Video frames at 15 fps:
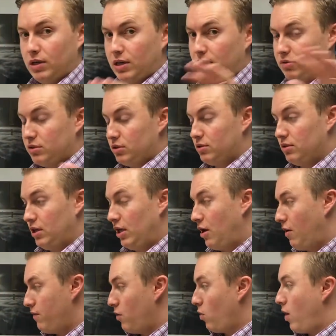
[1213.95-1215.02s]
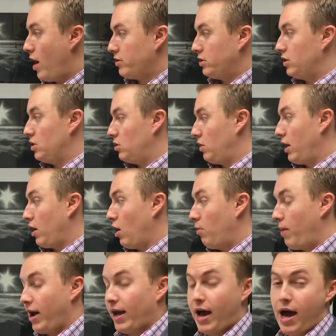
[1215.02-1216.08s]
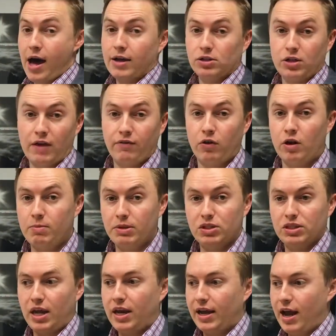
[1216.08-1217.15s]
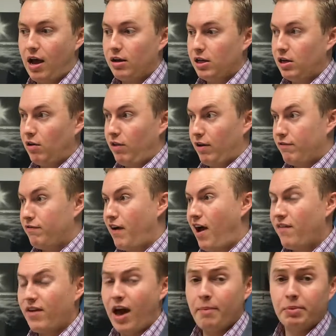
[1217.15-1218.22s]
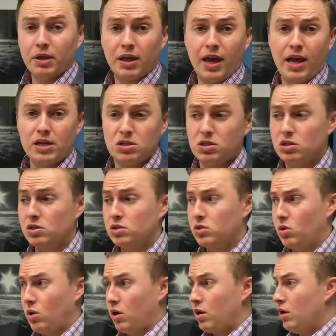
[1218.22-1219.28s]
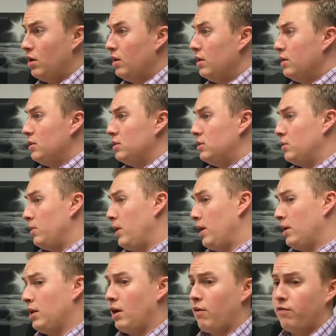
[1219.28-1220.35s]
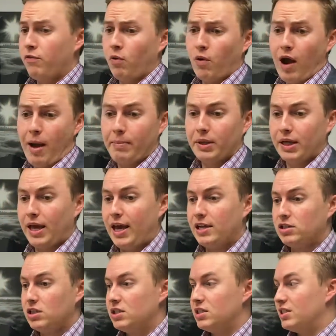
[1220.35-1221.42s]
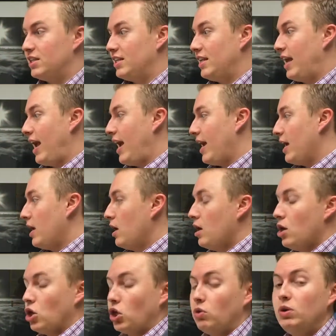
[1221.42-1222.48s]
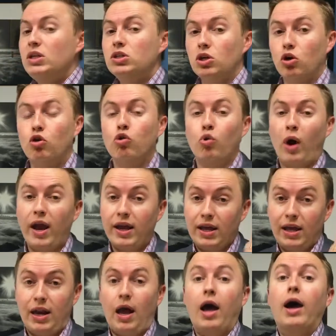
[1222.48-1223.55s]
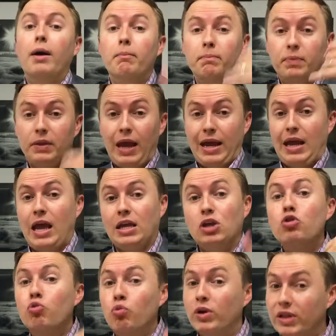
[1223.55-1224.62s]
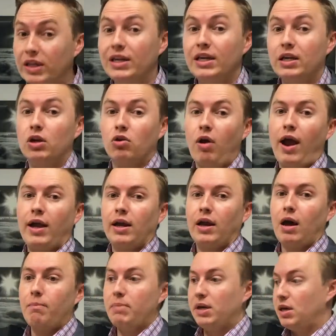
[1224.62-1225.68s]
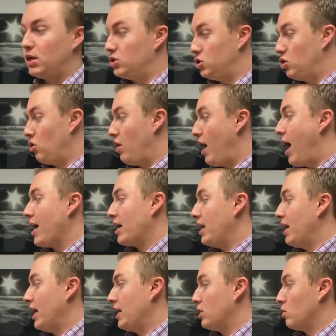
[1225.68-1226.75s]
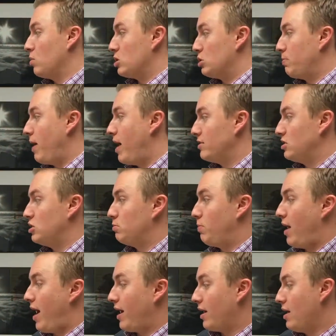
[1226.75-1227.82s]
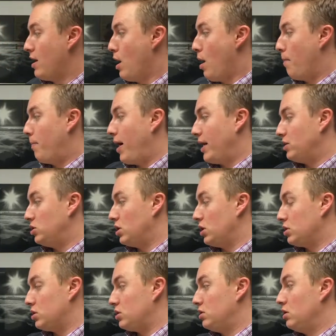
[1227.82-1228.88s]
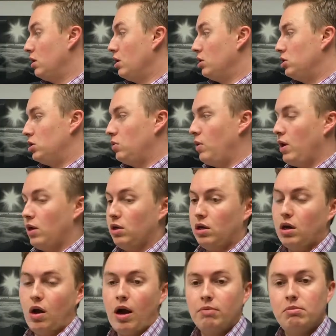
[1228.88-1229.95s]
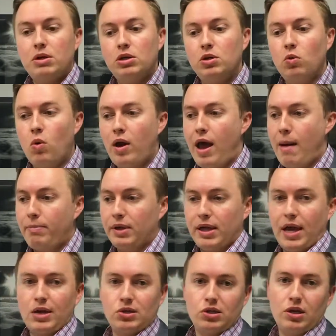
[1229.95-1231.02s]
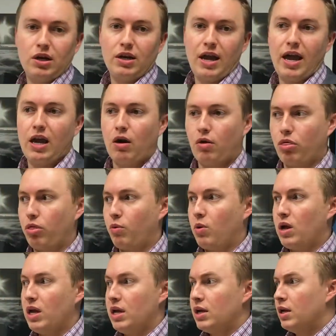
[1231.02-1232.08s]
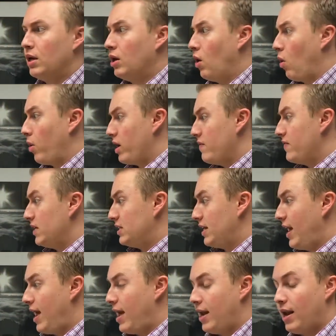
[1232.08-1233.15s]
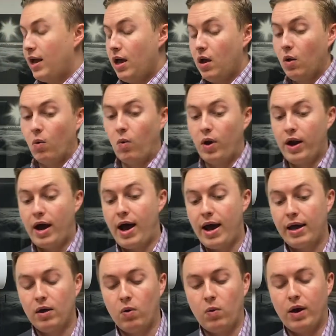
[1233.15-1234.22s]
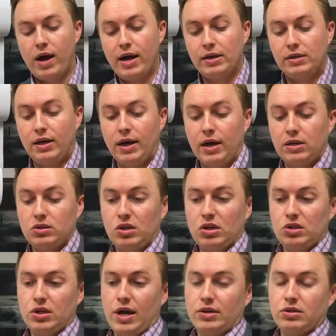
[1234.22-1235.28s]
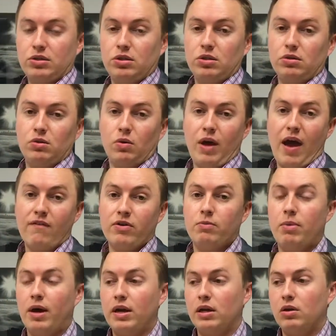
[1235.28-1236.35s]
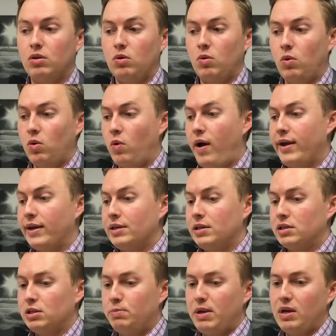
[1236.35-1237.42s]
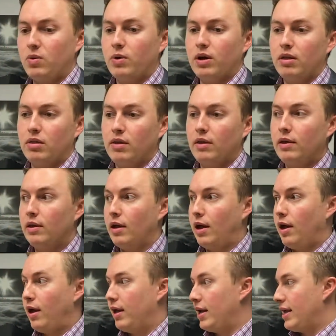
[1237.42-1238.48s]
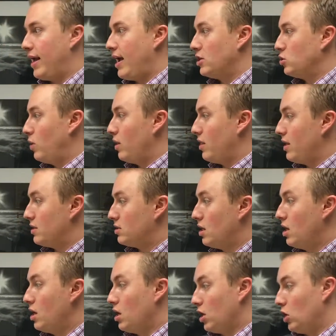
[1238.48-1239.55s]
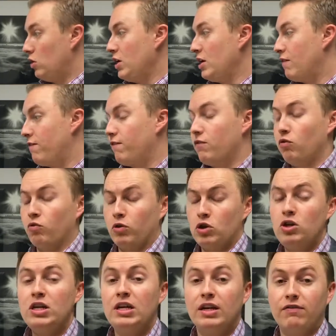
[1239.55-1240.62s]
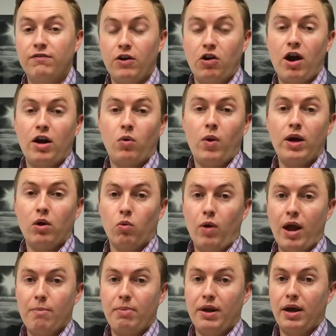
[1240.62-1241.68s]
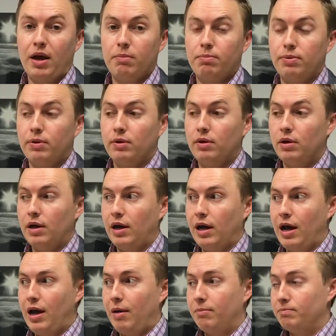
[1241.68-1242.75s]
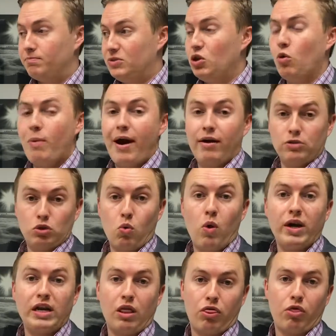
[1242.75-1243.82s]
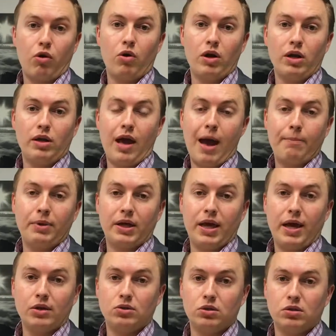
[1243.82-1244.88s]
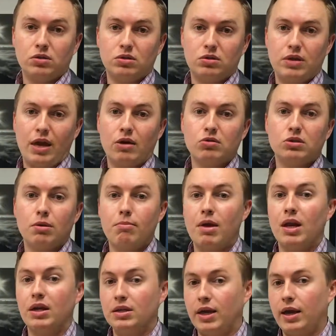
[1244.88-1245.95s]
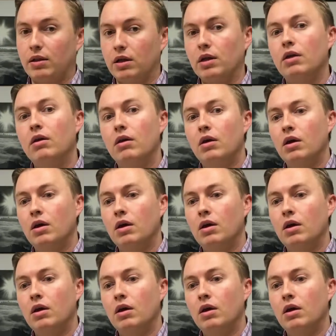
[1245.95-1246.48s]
If you're watching this, you're like, oh my gosh, I've only been sending out like 5 applications or doing 4 applications a day. You need to crank it up, and you really need to crank it up, because you're not going to get the responses back by just doing I'm going to do 1 application a day or 3 or even 10. What I suggest to everybody who I get to speak with and engage with is you need to figure out a way to ramp it up to about 20 to 30 applications that you're submitting daily.